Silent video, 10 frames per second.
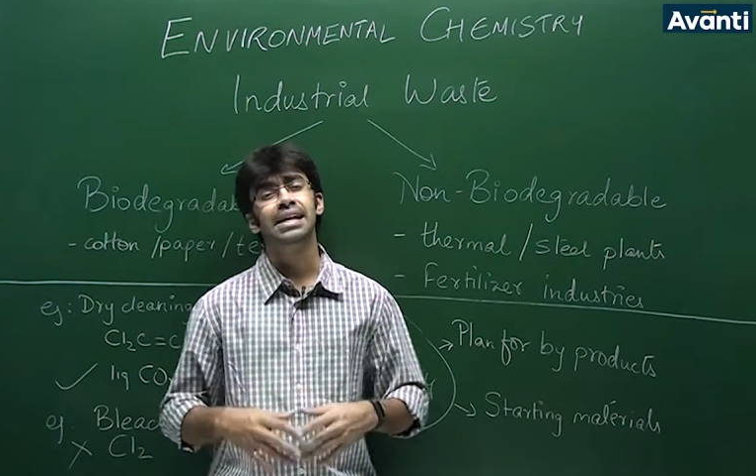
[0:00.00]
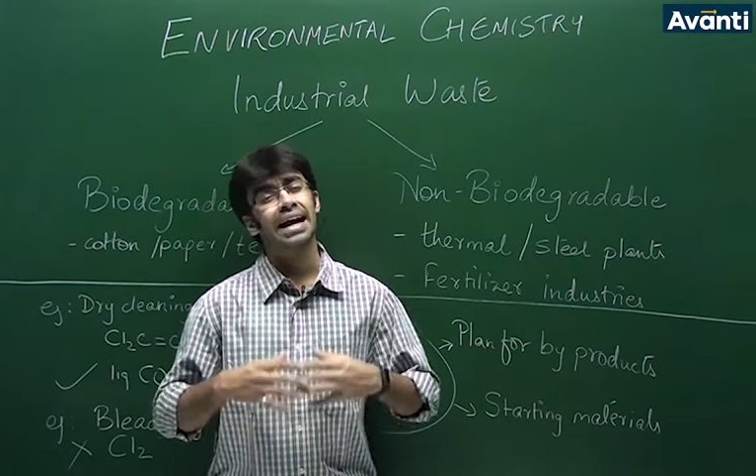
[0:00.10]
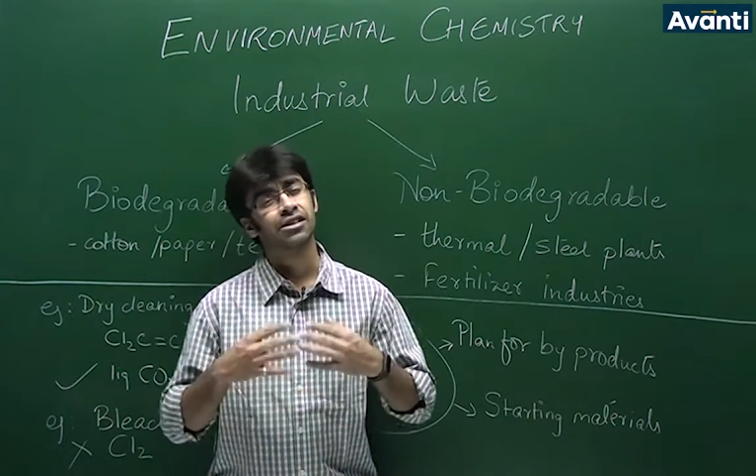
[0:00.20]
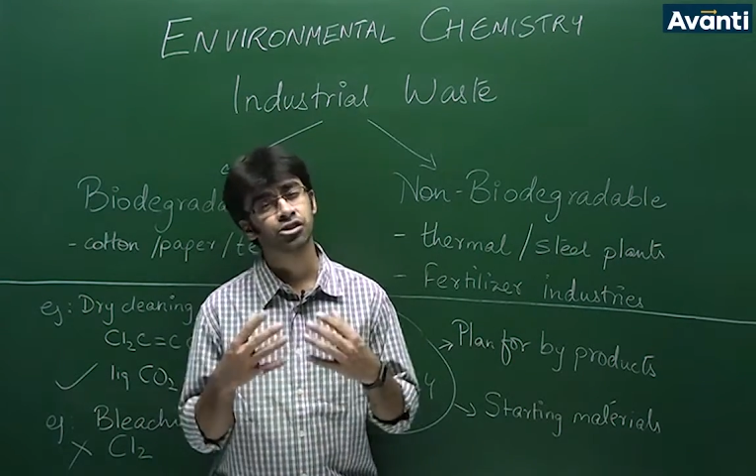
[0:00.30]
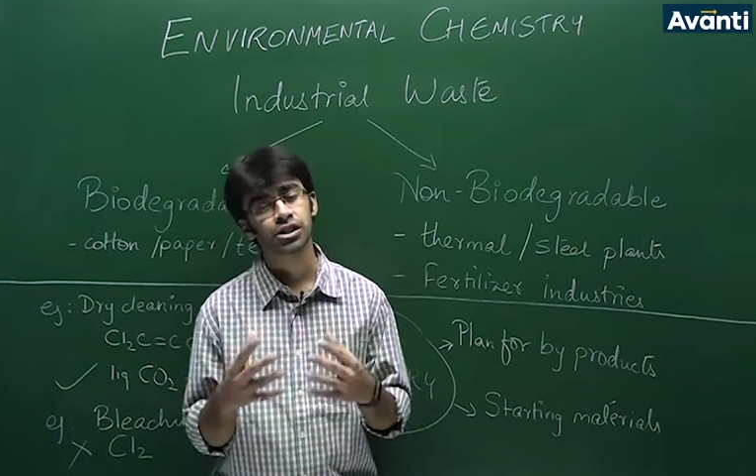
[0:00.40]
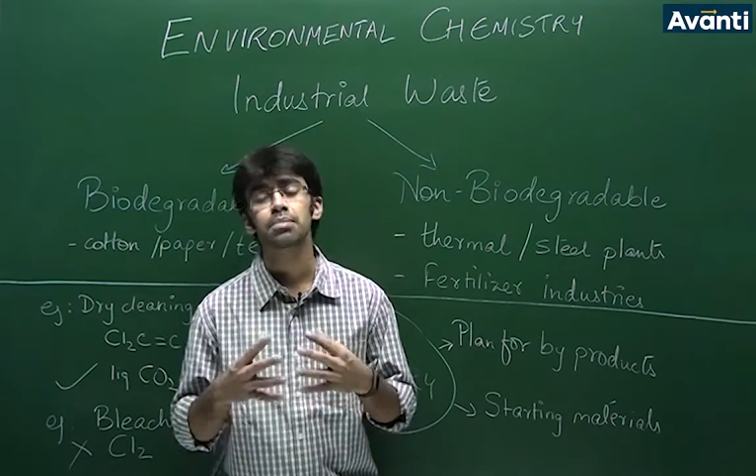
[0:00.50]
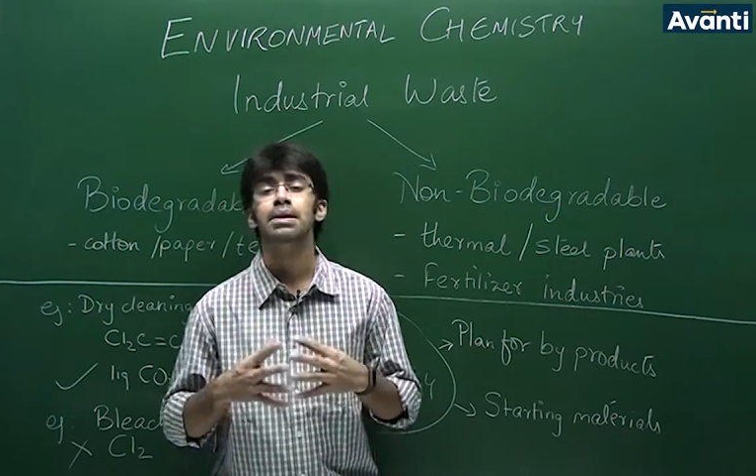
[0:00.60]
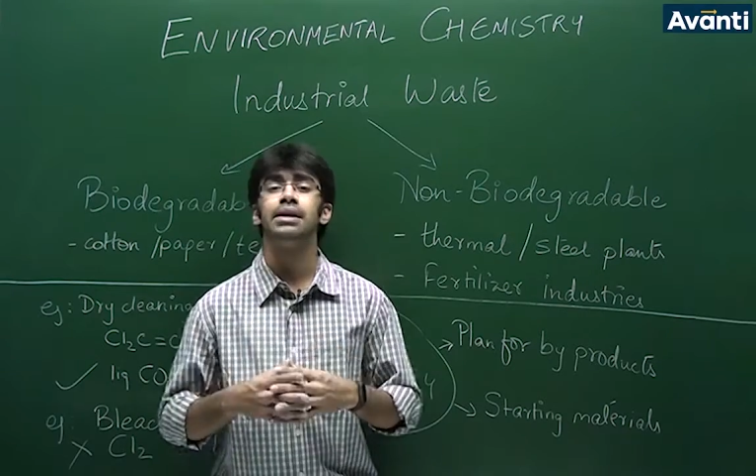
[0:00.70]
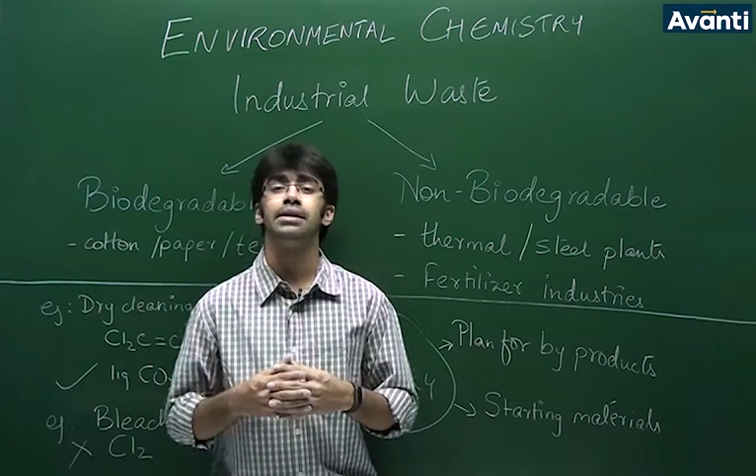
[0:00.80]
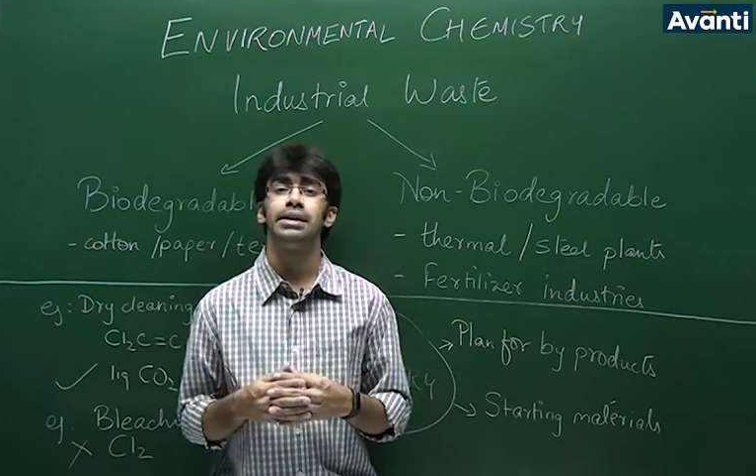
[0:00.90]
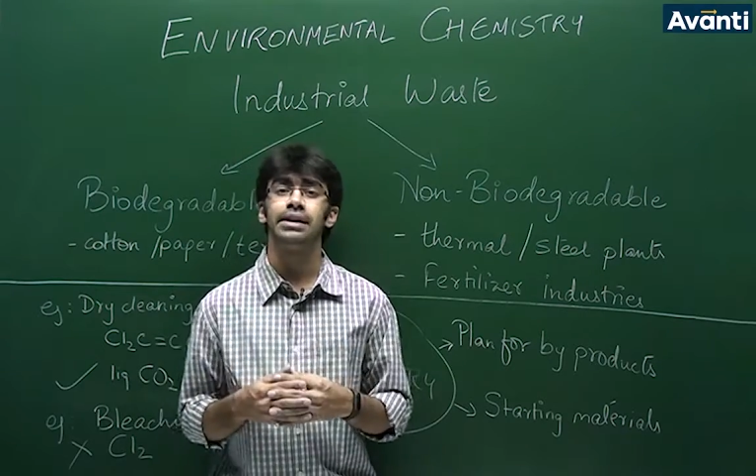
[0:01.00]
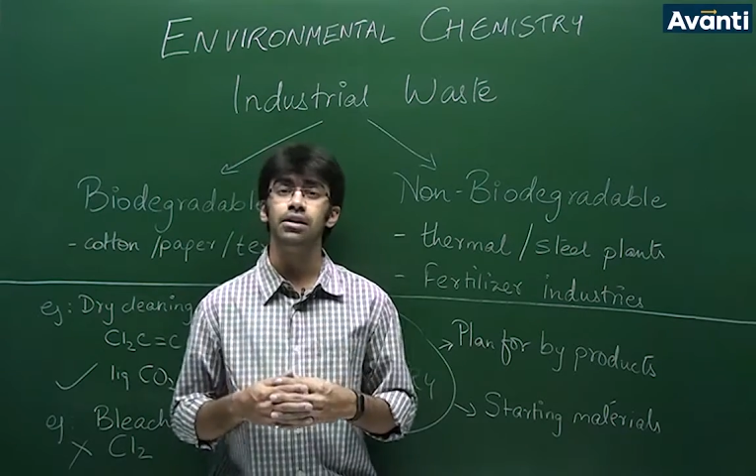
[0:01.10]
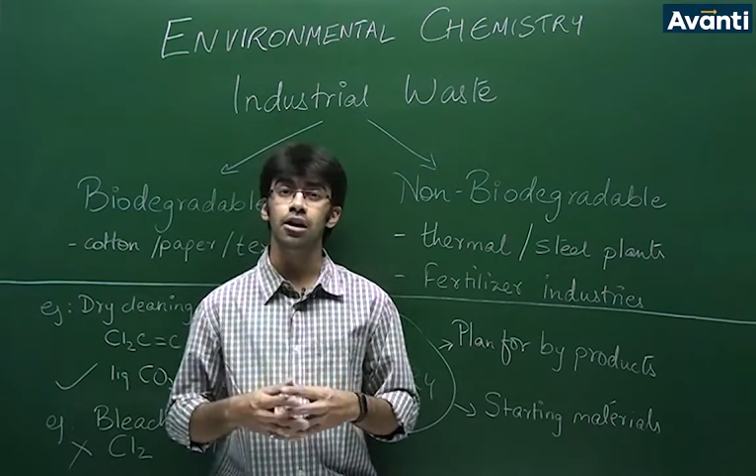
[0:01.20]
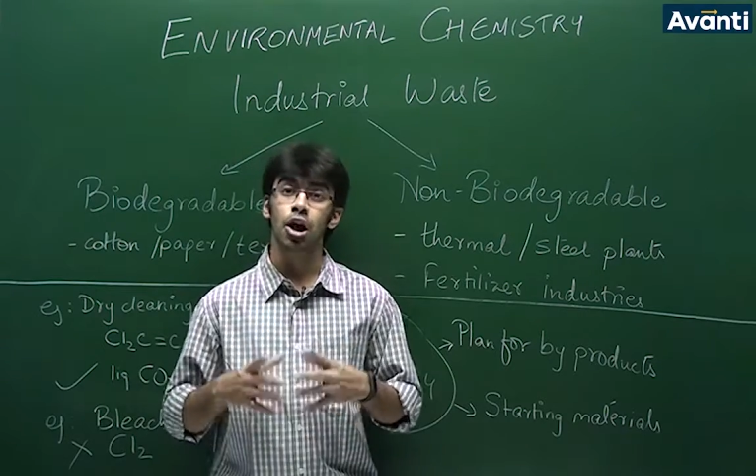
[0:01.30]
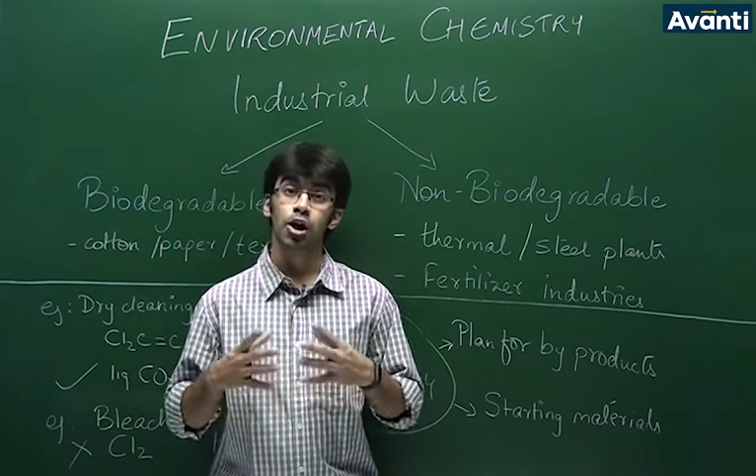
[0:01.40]
is extremely
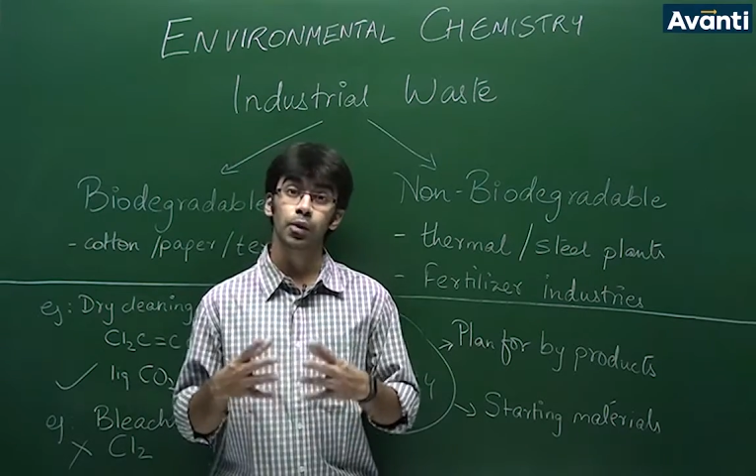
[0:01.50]
critical